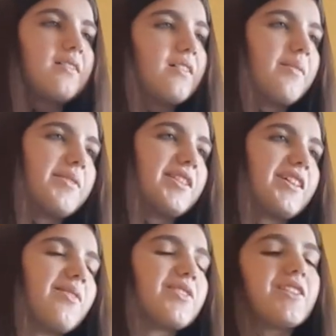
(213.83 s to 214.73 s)
I mean, the
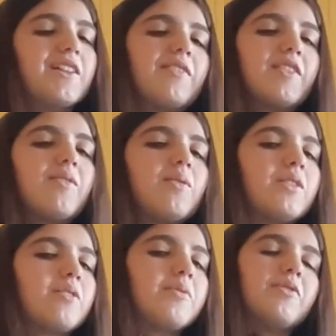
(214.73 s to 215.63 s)
king was an 11-year-old. He
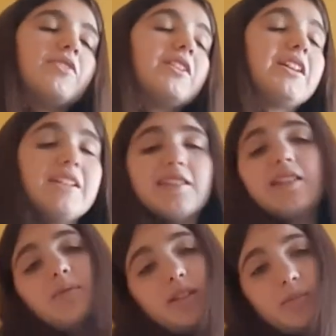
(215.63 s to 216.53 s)
could be really easily
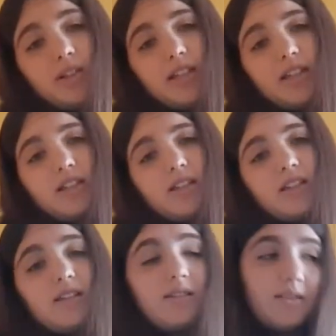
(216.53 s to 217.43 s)
manipulated,
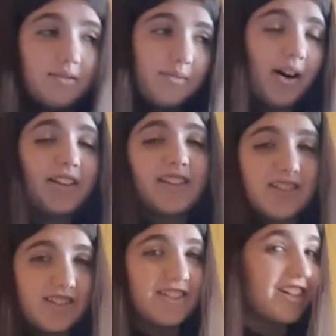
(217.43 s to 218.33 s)
and
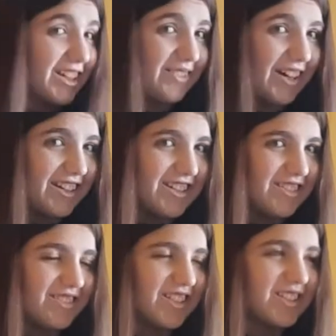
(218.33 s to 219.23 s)
politicians took advantage
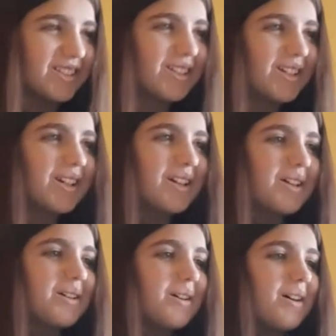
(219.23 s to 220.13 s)
of this.
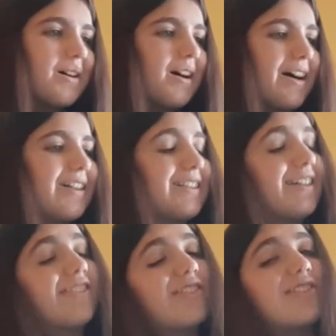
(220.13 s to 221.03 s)
And,
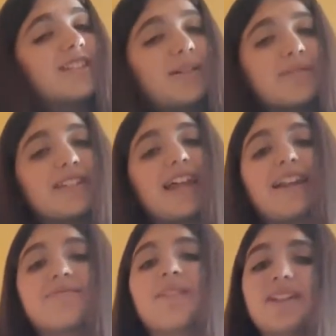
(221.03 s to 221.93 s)
of course, Somerset
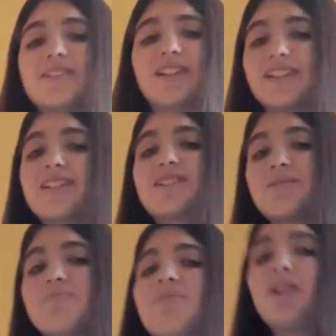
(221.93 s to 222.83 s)
had managed to at
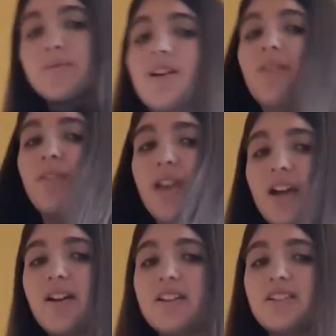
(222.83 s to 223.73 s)
least put himself
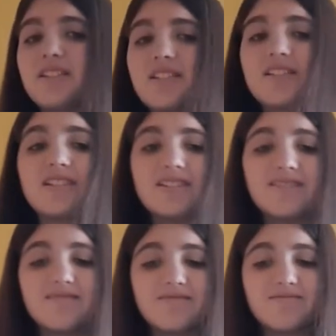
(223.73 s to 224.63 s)
there and just
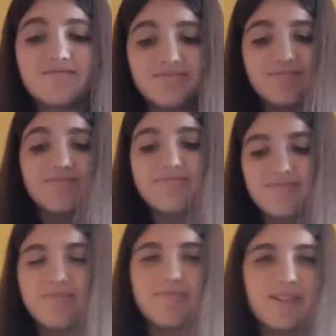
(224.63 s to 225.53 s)

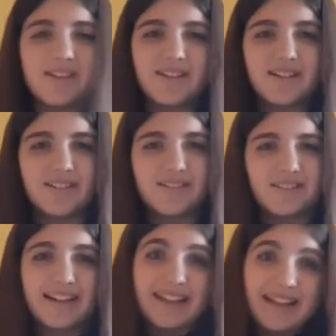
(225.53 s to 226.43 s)
be the
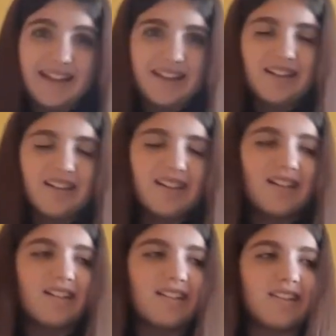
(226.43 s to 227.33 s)
king,
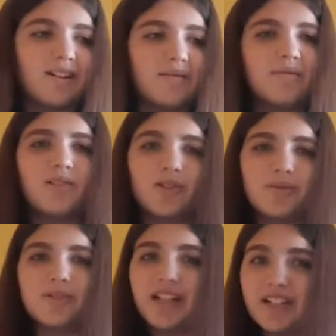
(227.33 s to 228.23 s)
the Lord
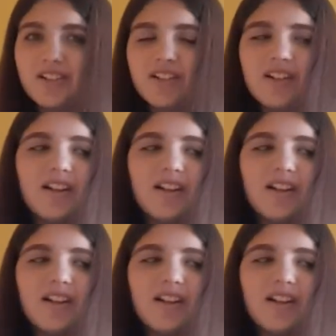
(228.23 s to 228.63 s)
Protector.